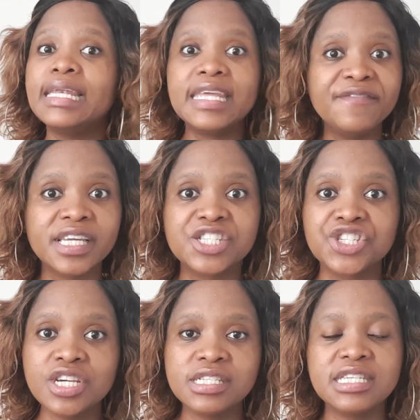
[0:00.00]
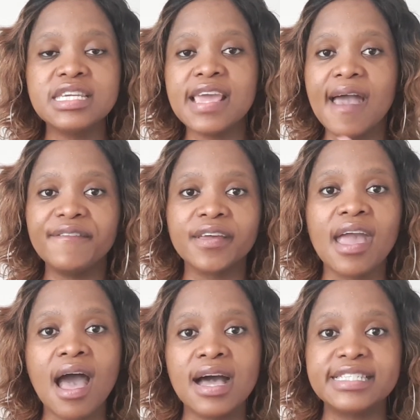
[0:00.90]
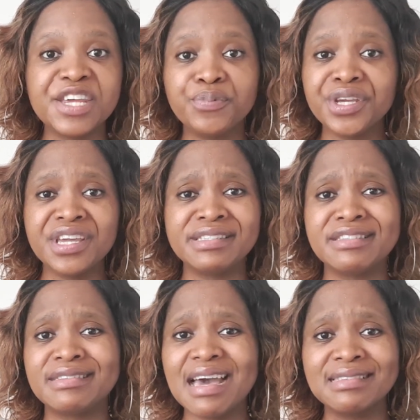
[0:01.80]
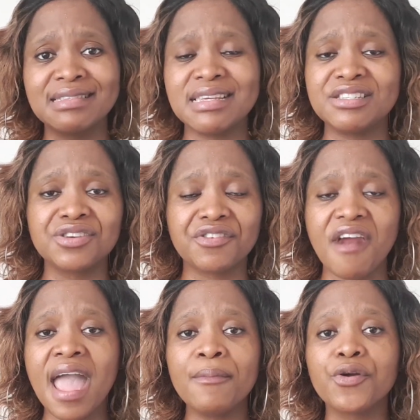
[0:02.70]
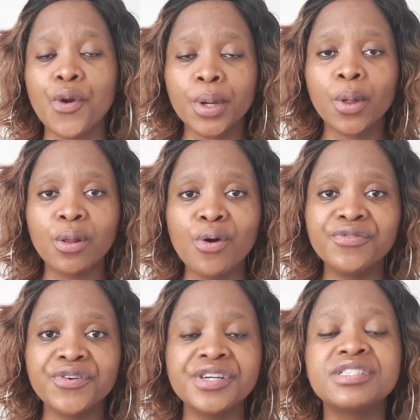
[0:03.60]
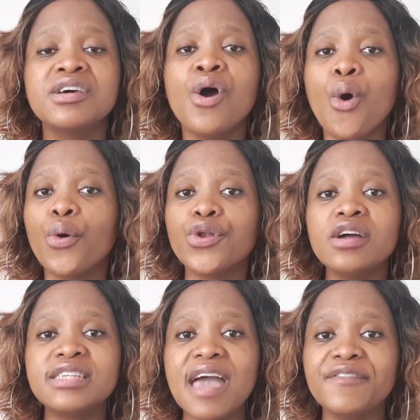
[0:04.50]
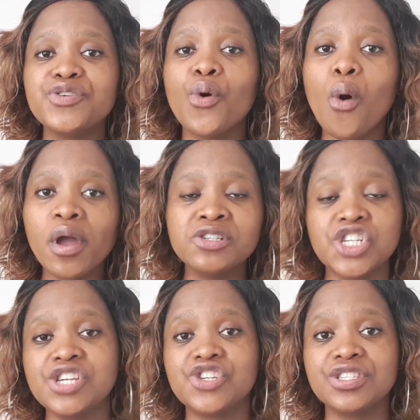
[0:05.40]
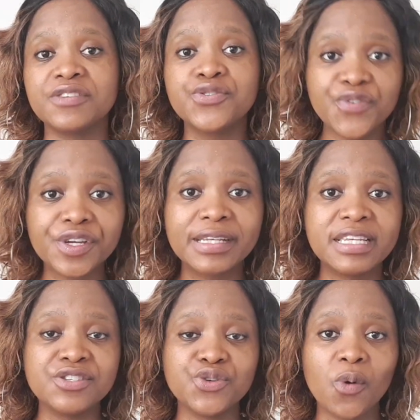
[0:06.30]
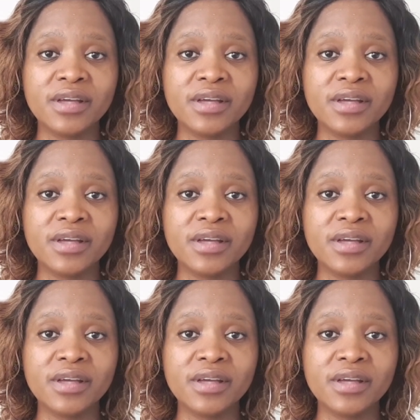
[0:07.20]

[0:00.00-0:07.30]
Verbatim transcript: Leaving it dirty, having uh, debris and dust and grime growing all over it, or not having your oil changes as frequently as you